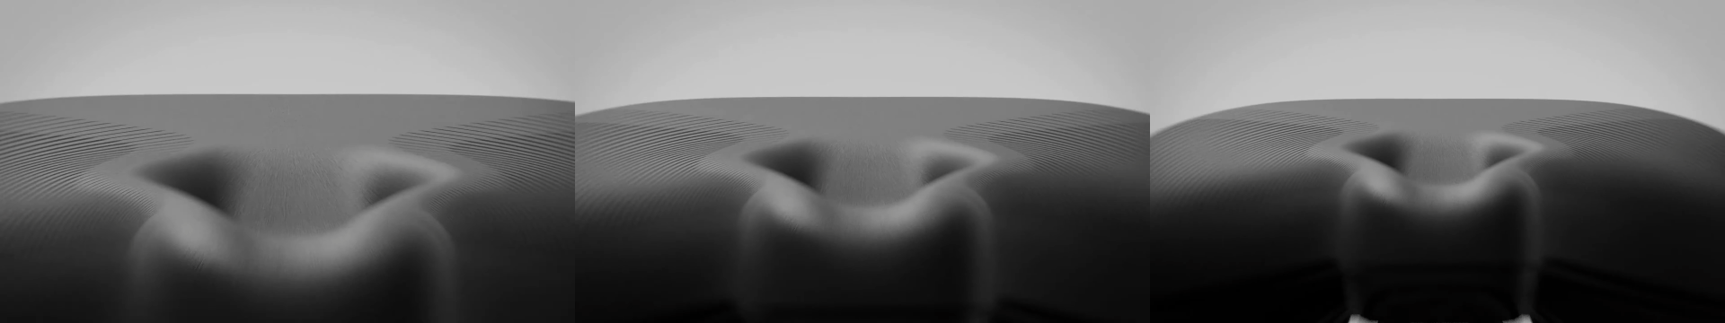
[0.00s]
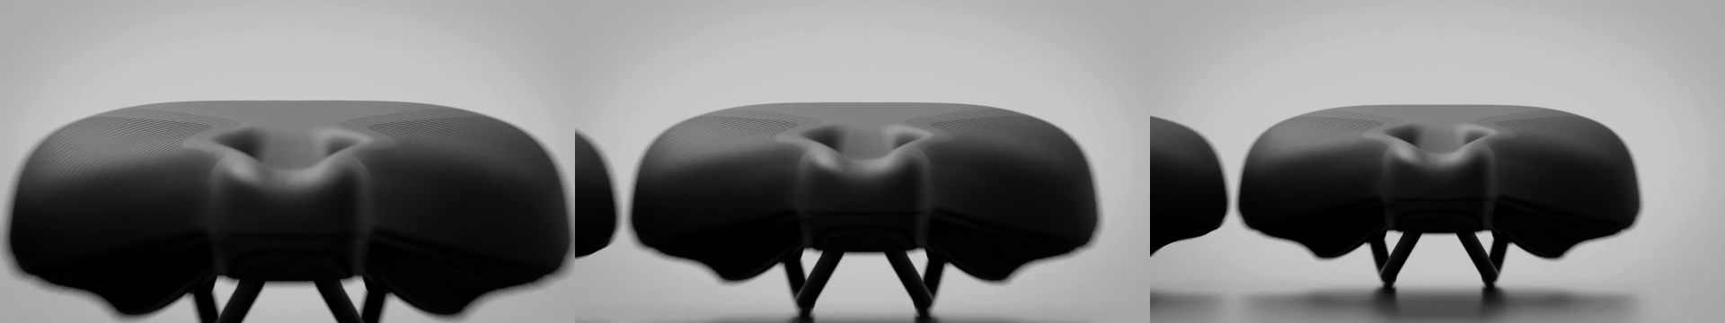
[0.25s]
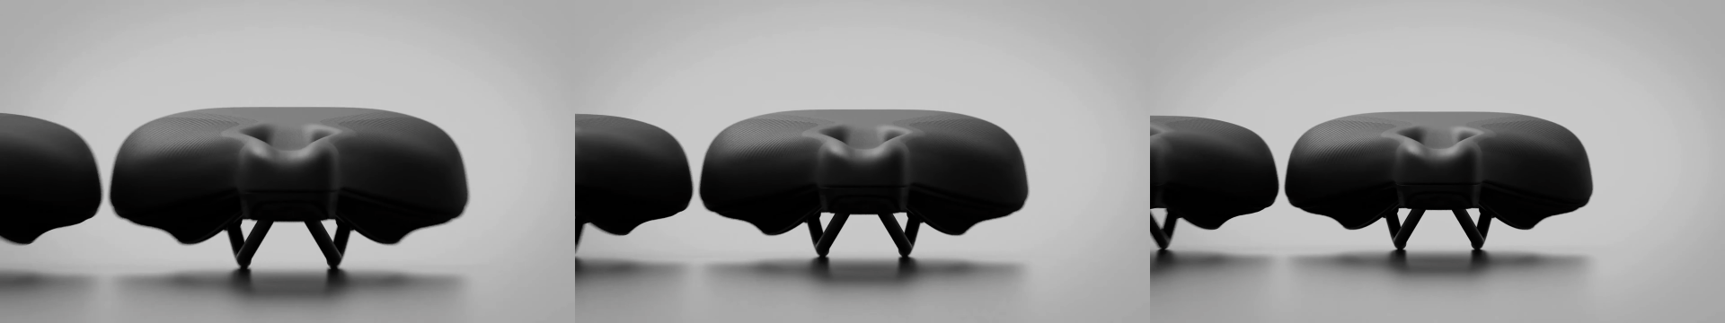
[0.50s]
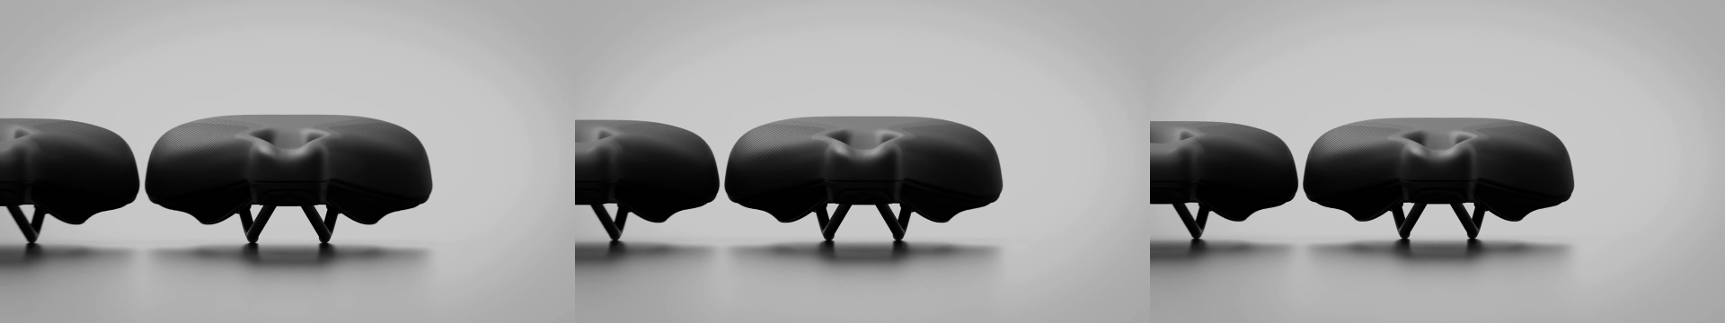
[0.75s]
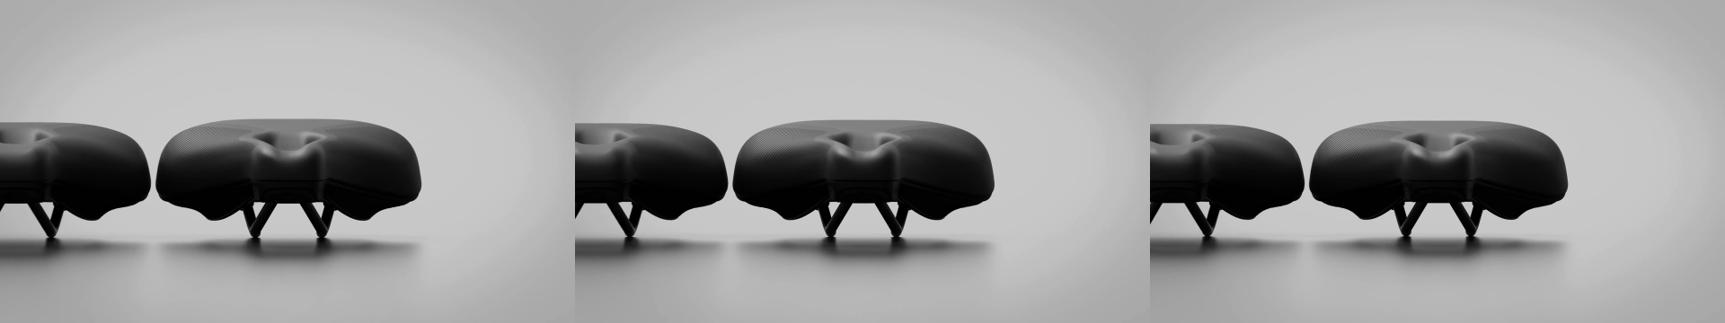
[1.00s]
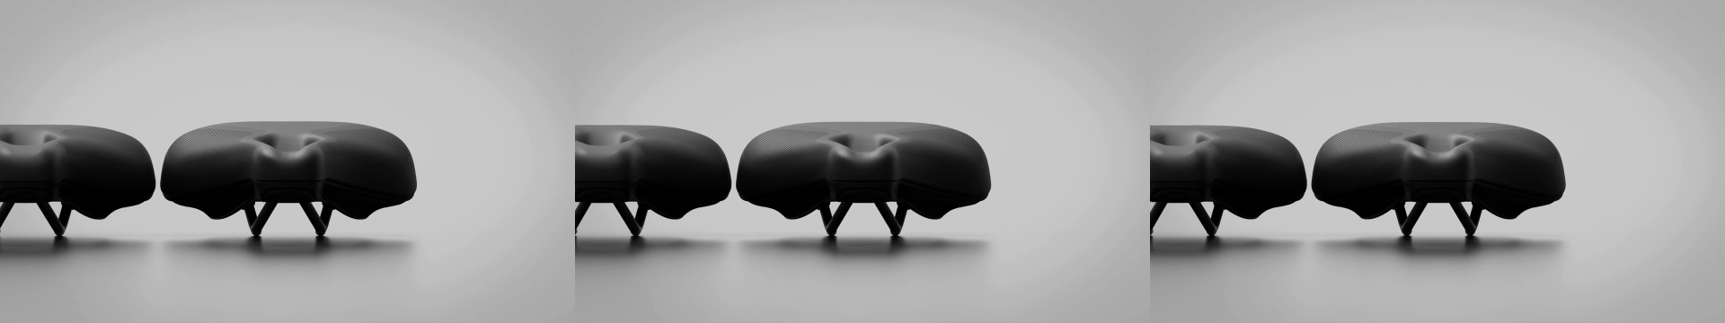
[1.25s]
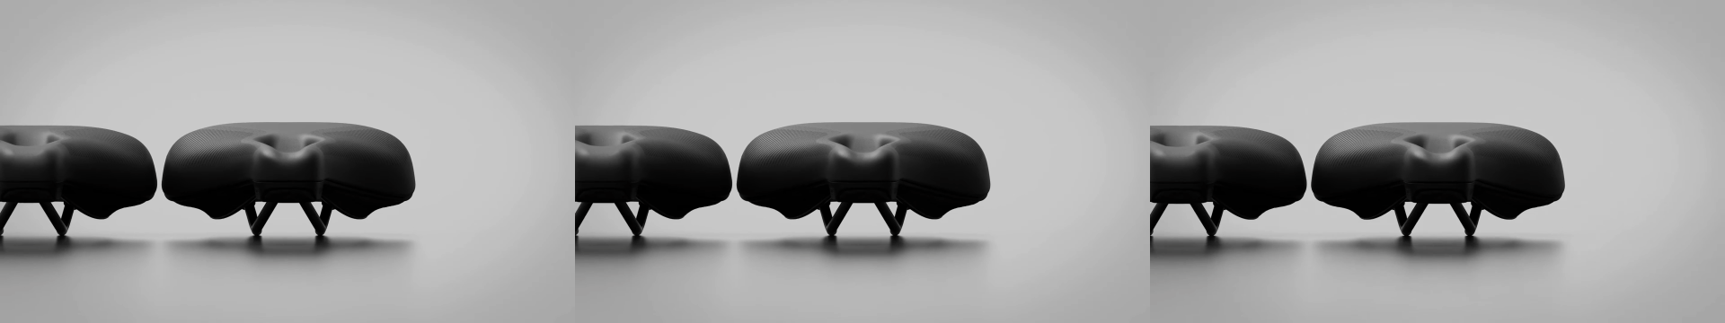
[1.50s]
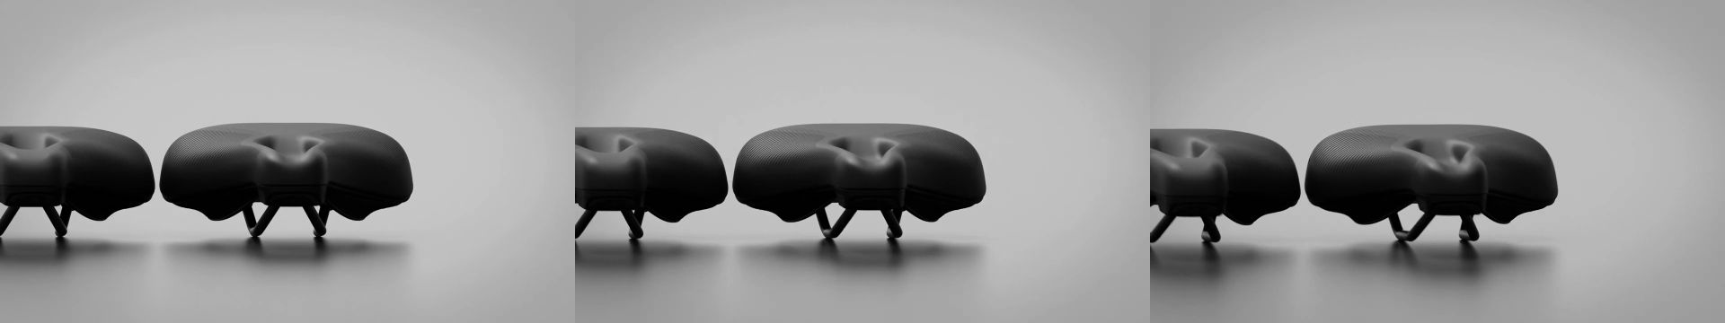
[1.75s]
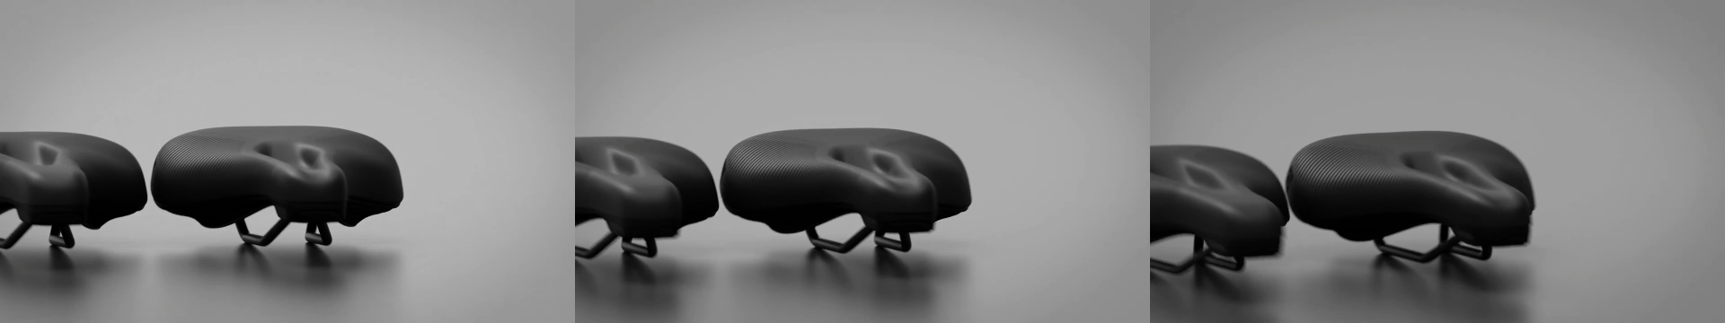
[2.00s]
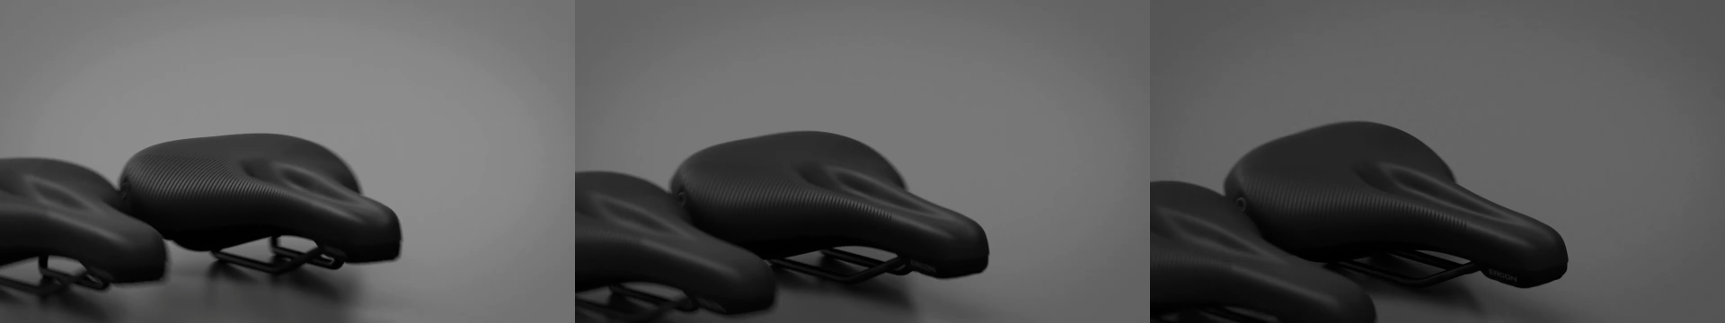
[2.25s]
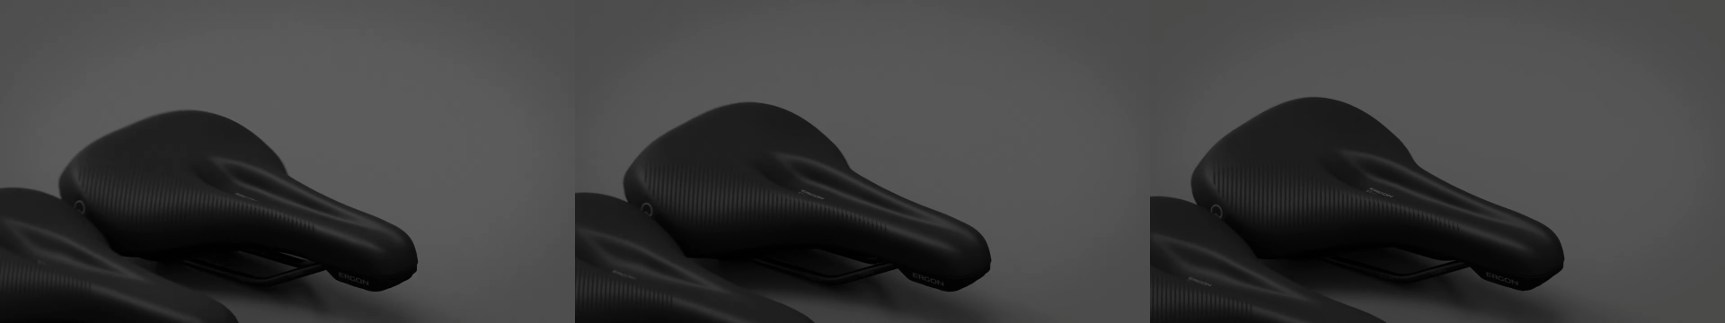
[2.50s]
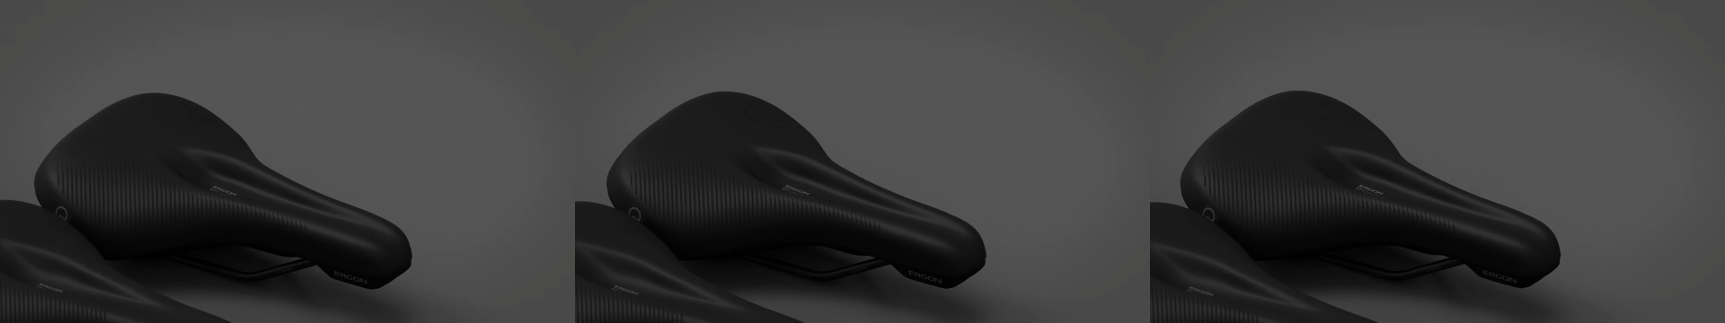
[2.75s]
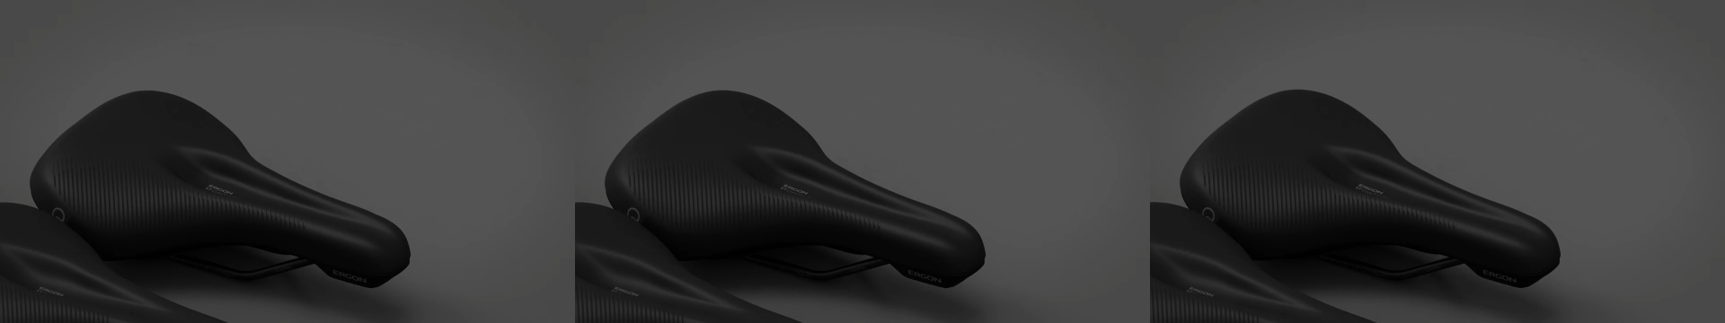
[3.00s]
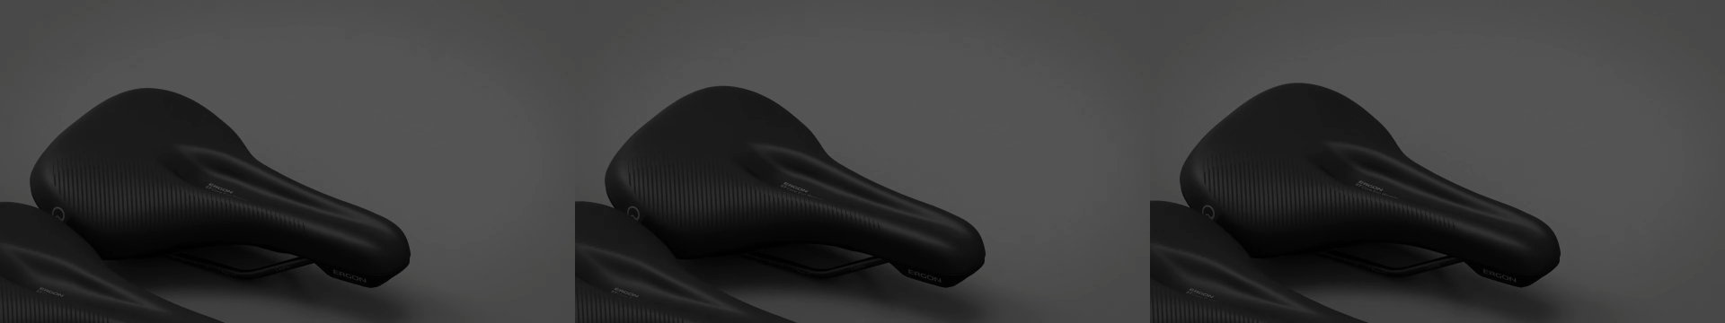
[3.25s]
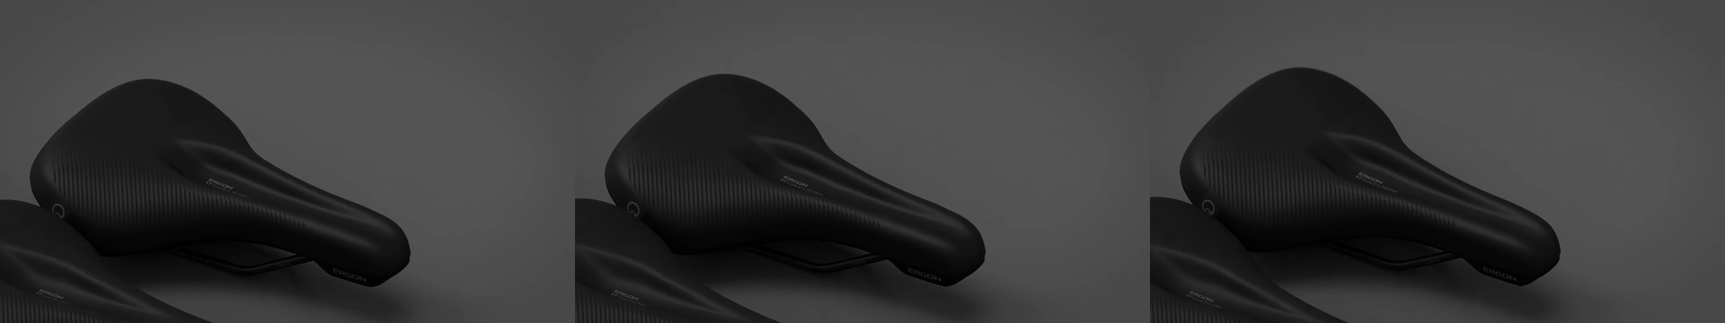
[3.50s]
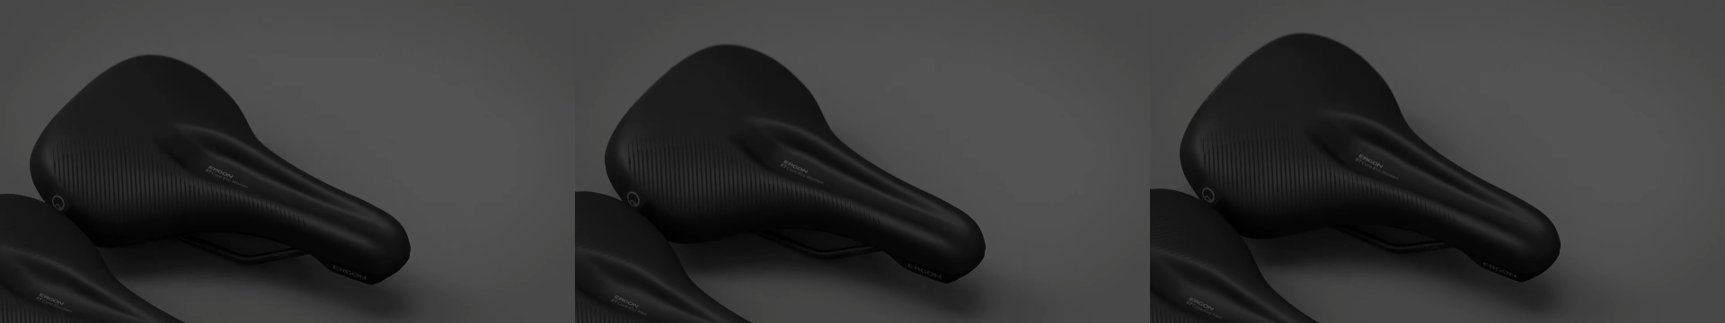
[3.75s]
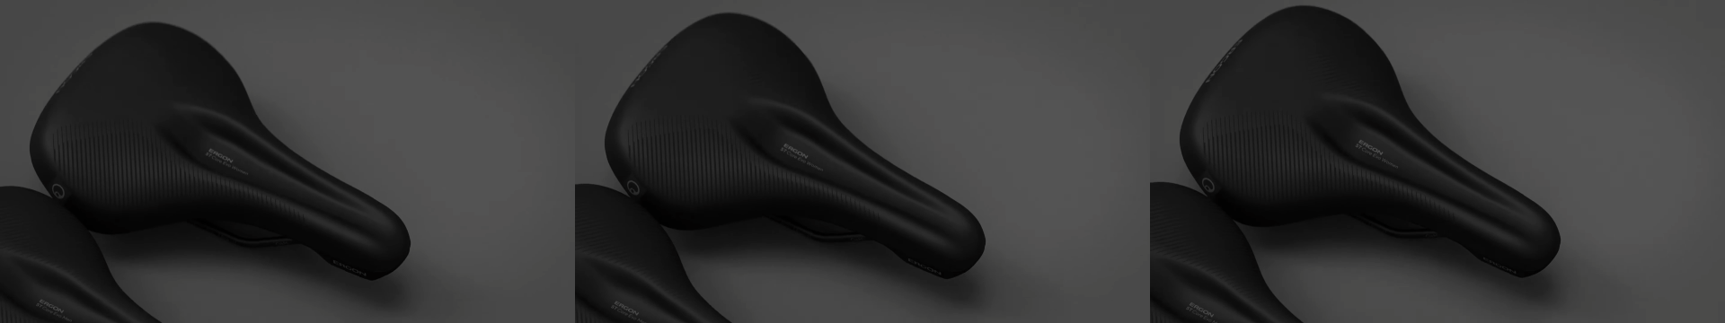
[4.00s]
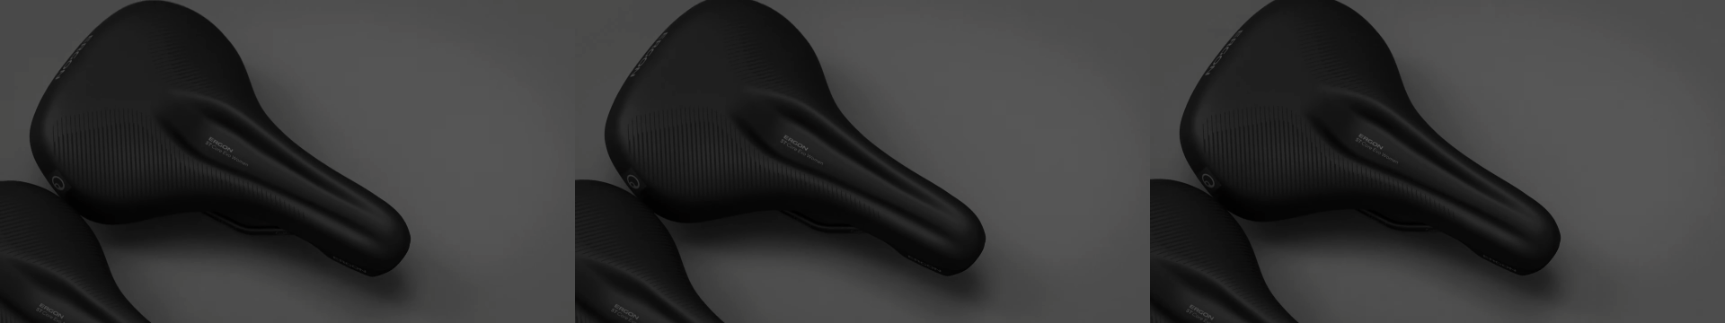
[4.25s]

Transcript: Nobody's mouth can be seen.